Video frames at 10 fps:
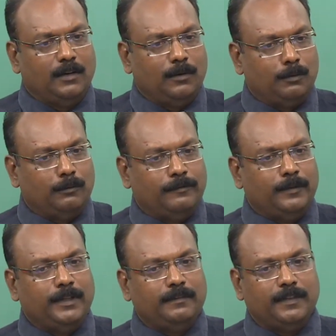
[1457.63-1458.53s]

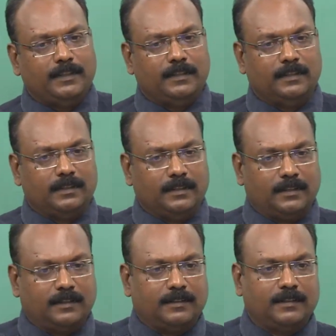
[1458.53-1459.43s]
Hopefully, with
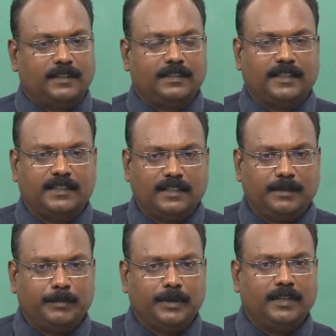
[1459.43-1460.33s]
this
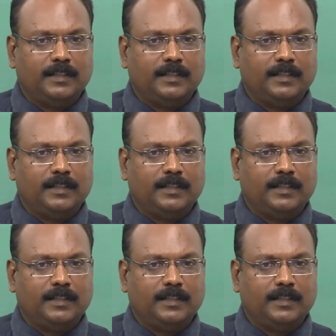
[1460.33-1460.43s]
example